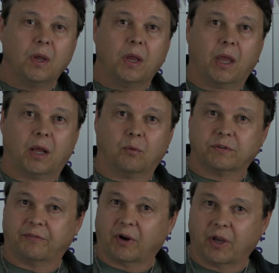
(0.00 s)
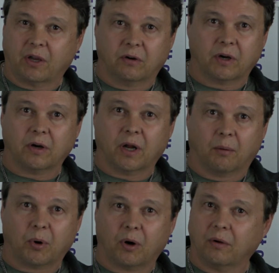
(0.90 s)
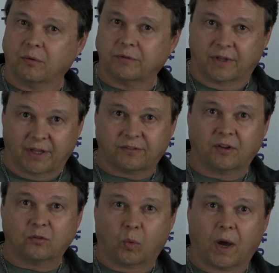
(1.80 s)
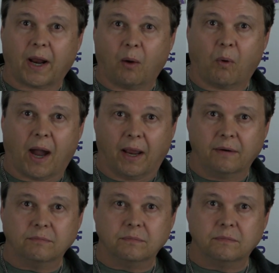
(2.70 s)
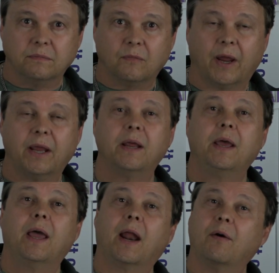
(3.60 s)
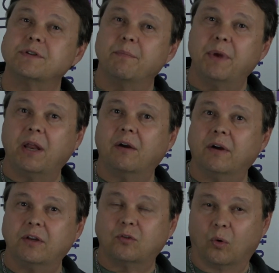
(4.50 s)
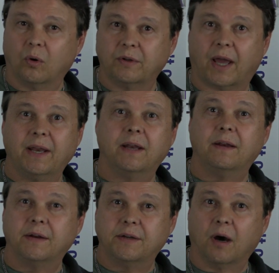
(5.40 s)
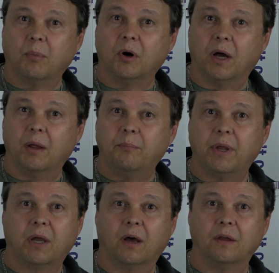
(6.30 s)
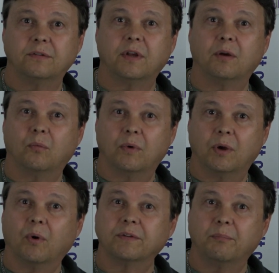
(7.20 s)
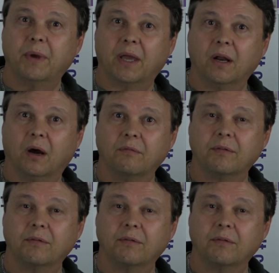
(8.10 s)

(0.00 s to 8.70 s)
And it was a very clear number. It was, this is what I want, right? And I was immediately told I needed to double it because it wasn't big enough.